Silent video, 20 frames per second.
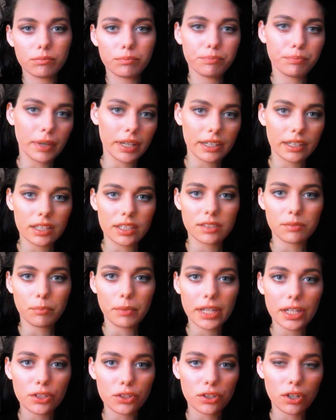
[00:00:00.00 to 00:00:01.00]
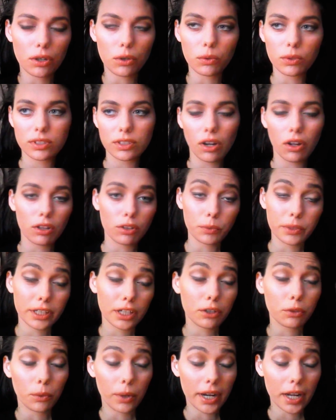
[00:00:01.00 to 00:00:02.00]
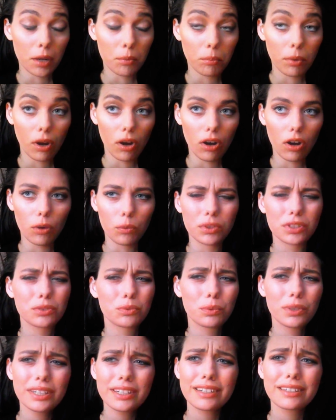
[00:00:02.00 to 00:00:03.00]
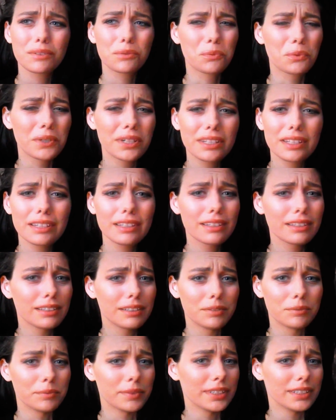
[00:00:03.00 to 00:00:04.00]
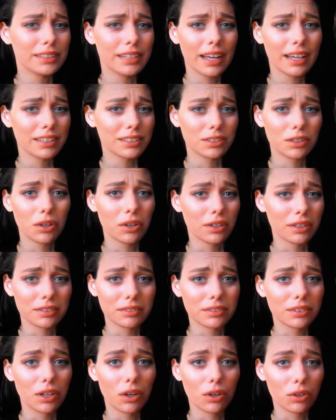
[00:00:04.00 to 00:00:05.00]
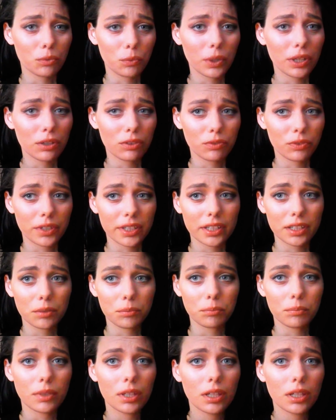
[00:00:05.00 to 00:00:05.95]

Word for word: making his mean jokes, calling Rick a grandpa, which Rick really it has not gone well for him.